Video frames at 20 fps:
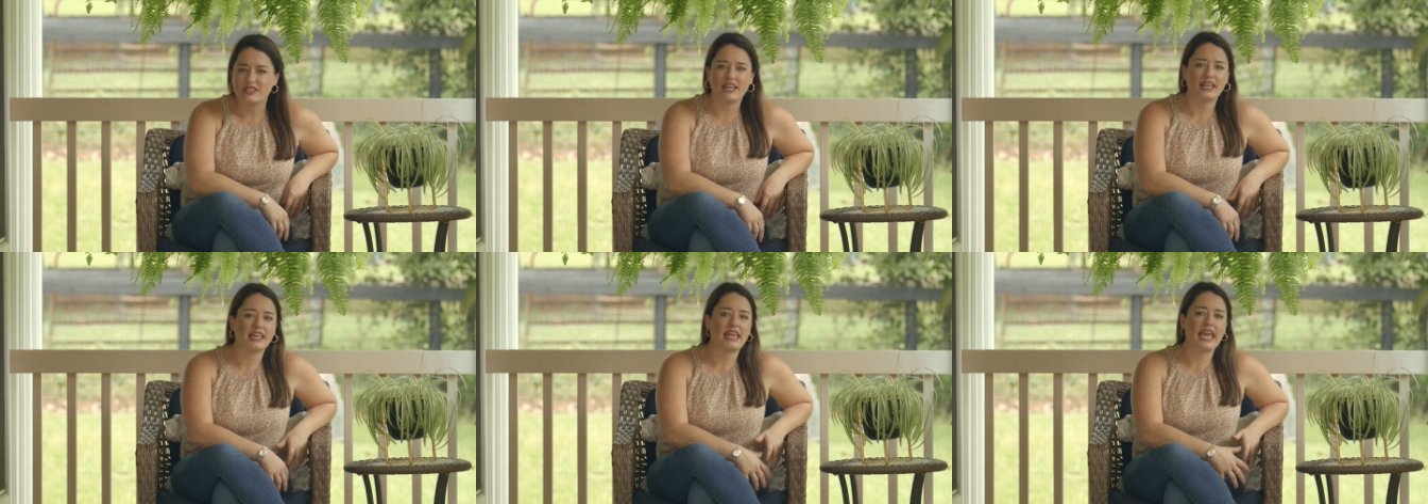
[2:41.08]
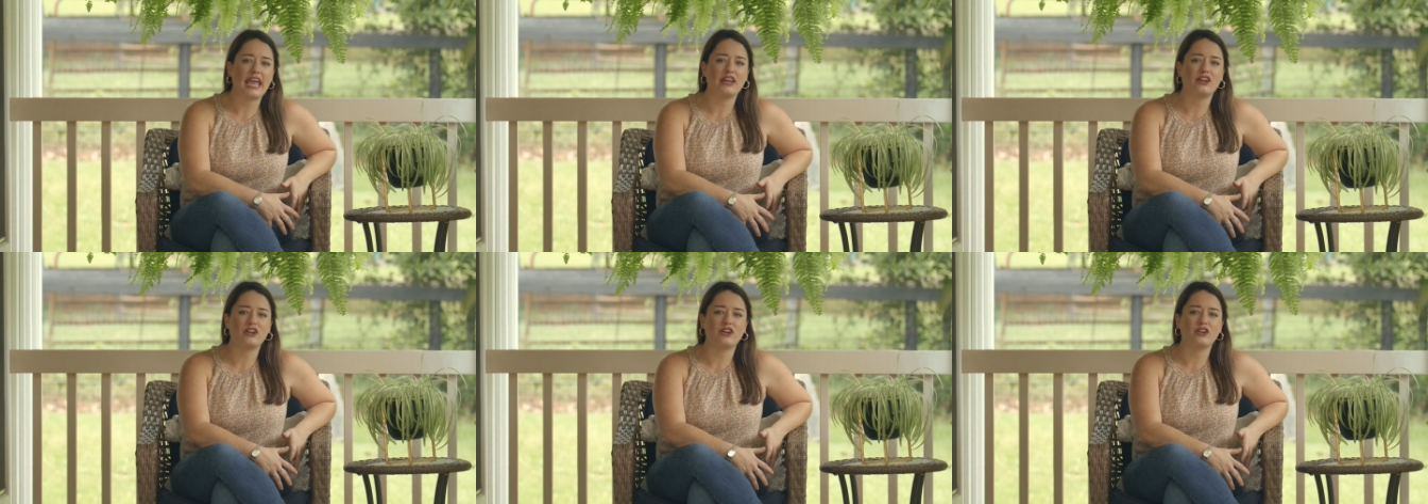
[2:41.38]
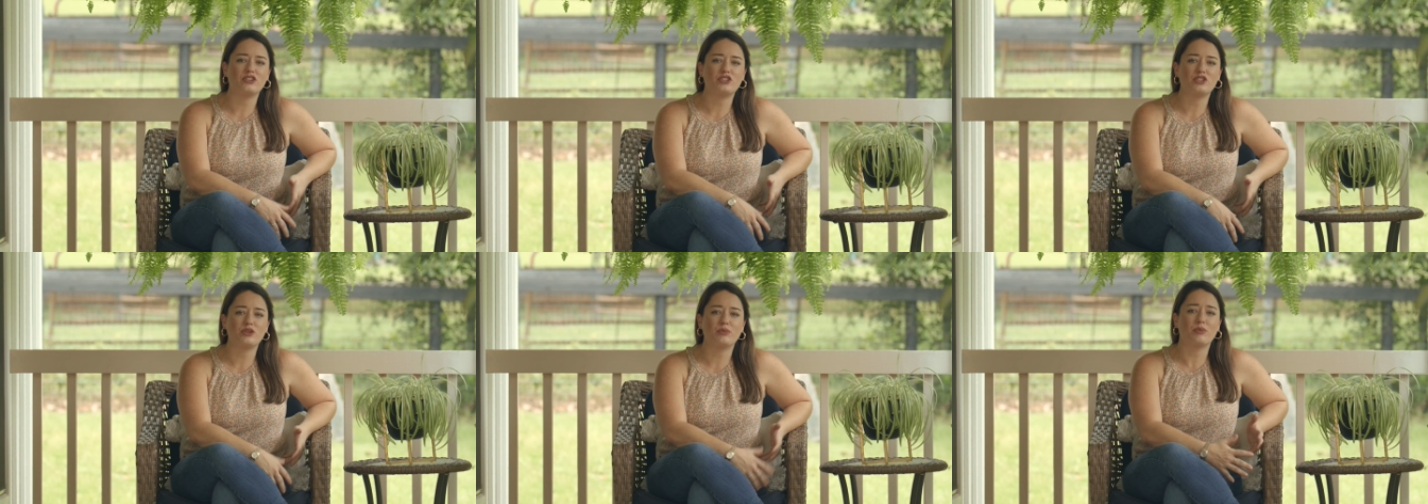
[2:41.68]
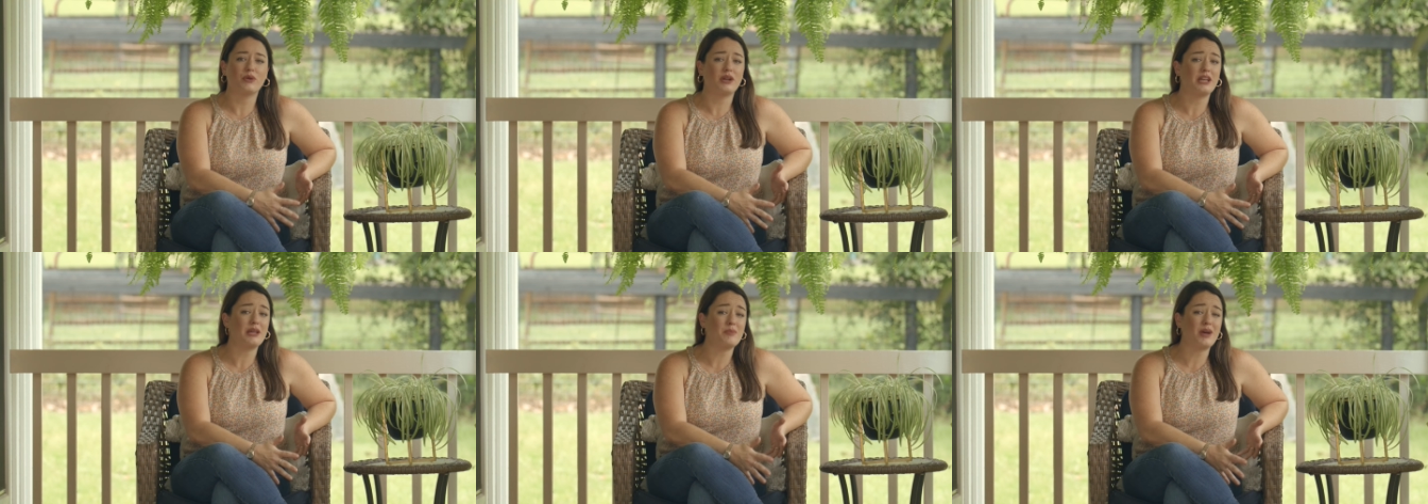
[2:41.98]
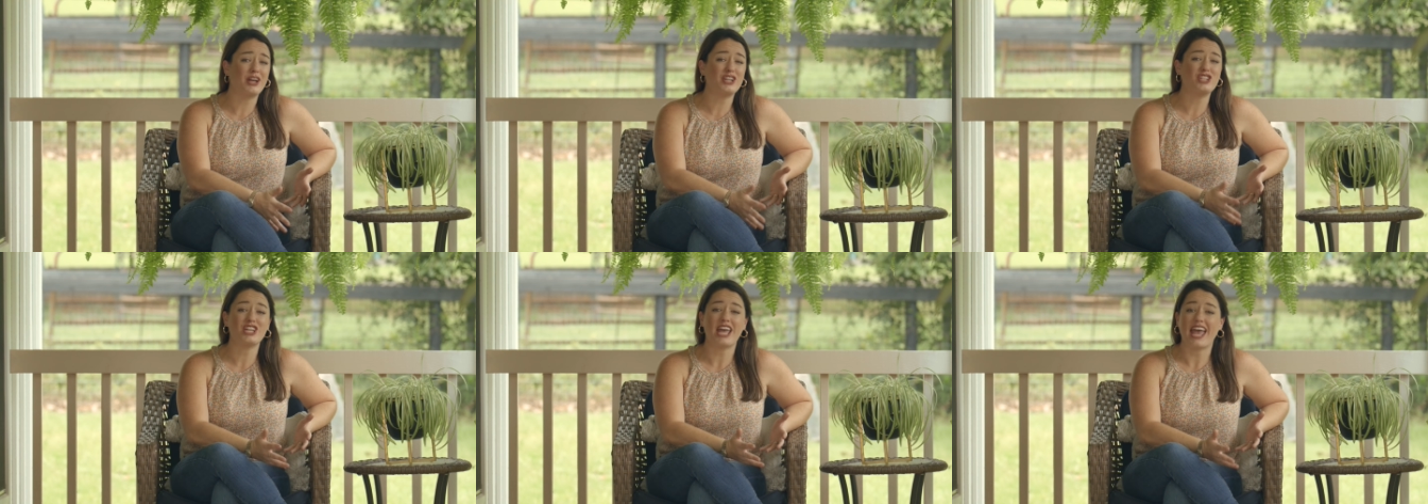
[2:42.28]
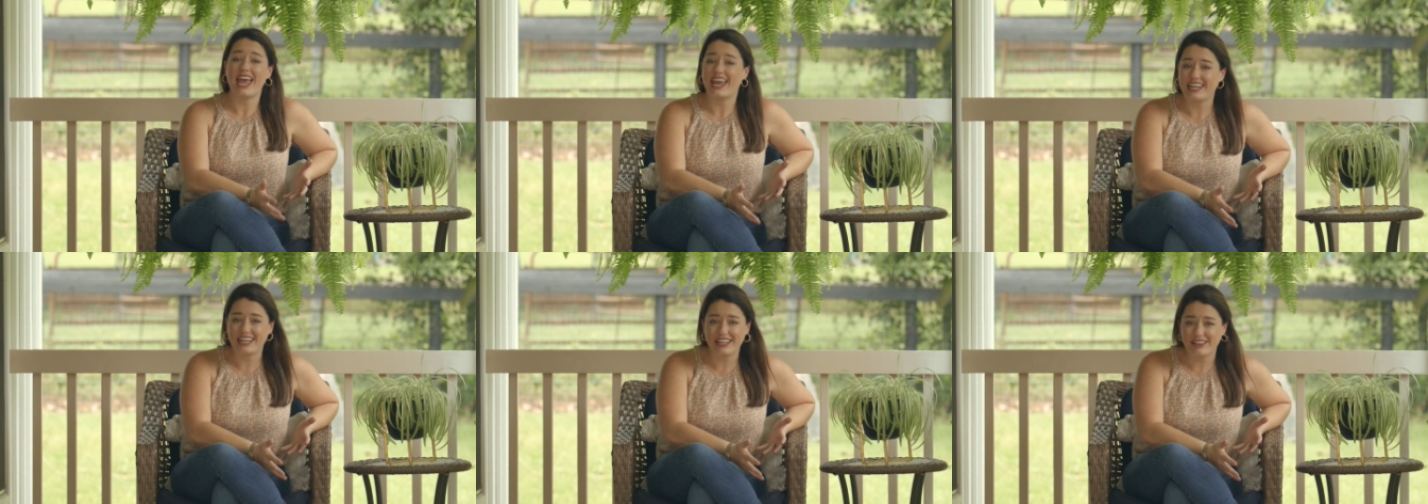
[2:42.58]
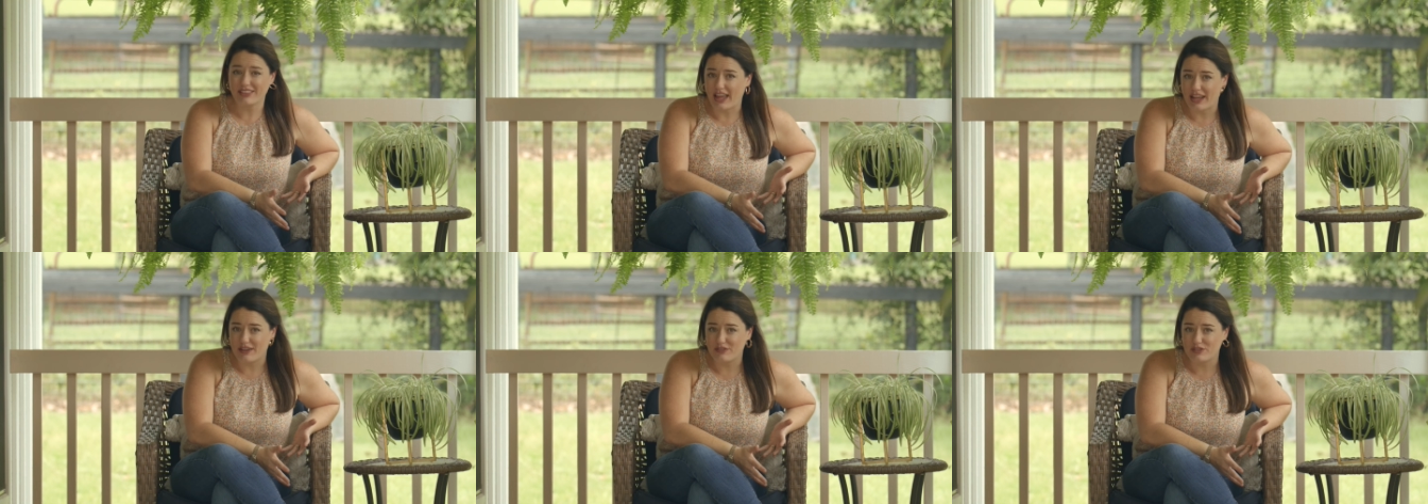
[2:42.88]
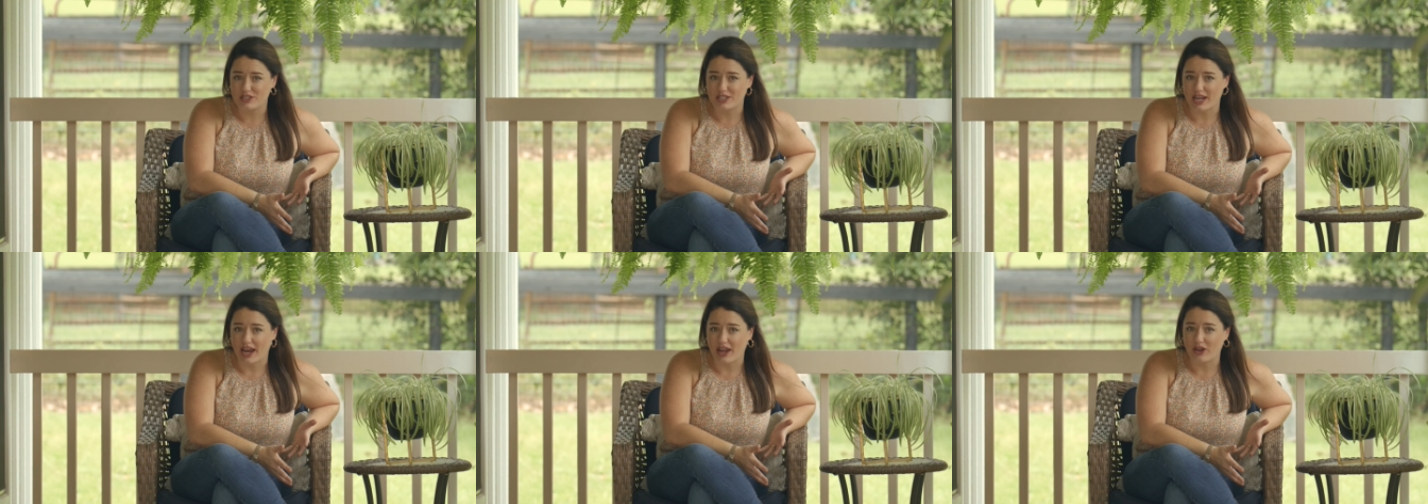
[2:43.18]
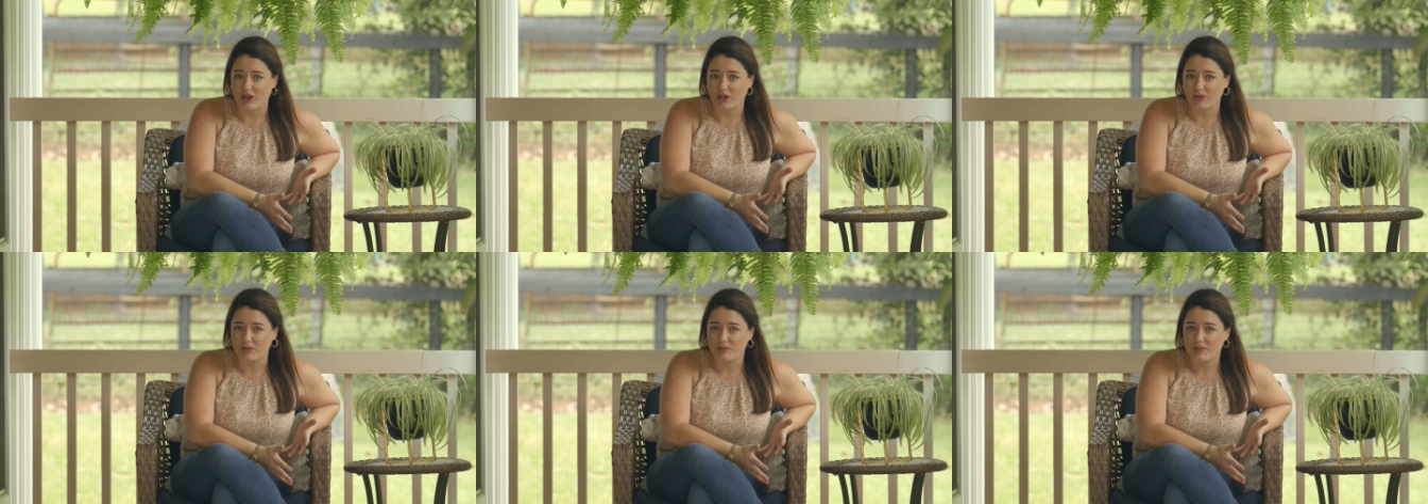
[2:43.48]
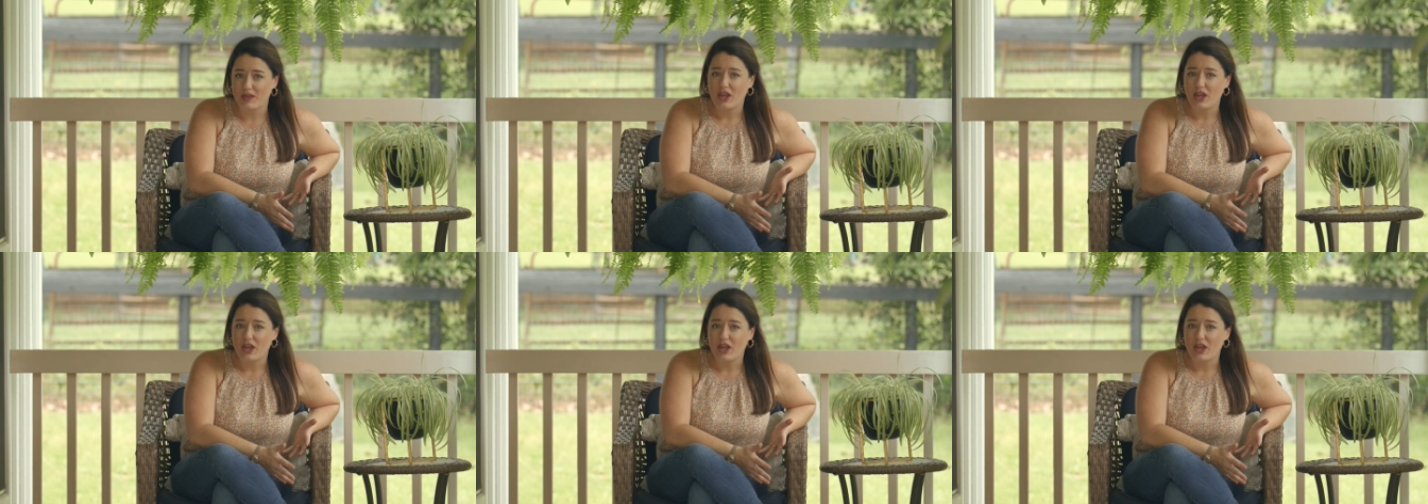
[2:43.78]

that cater to pretty much any lifestyle.